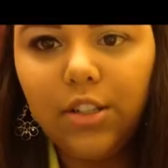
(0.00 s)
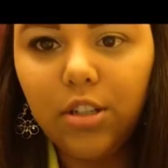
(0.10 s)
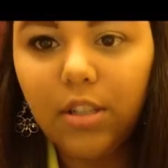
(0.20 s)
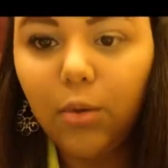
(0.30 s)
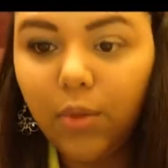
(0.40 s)
It's
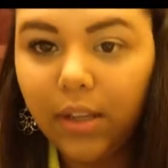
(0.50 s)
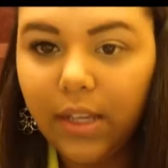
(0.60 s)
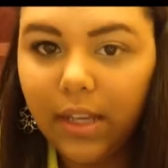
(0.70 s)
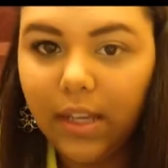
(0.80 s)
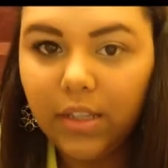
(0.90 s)
just
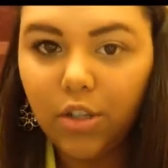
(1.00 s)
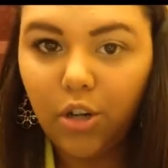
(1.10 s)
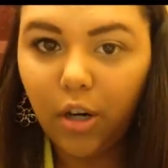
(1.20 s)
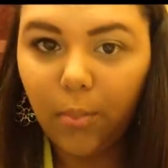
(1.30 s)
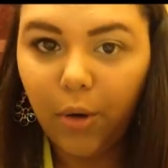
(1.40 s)
it's a
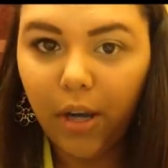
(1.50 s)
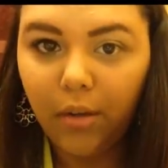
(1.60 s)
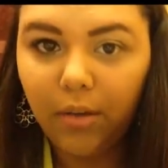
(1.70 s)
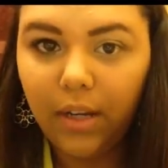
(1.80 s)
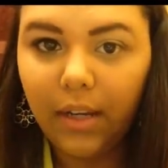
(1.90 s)
dark
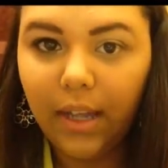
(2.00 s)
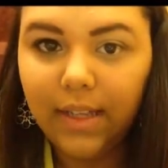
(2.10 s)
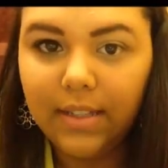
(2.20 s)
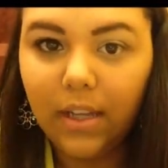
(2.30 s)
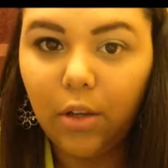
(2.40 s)
brown, and it
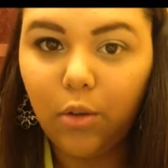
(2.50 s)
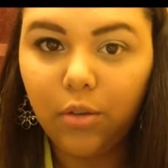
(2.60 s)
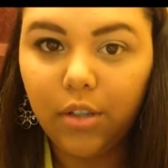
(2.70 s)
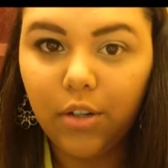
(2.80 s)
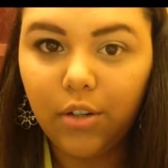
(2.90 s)
has like a
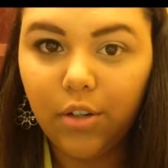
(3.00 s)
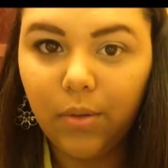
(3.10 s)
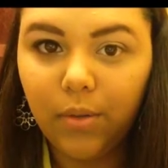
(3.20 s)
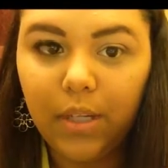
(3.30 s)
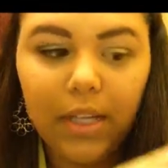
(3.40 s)
gold
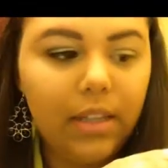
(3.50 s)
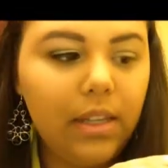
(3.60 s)
undertone in it.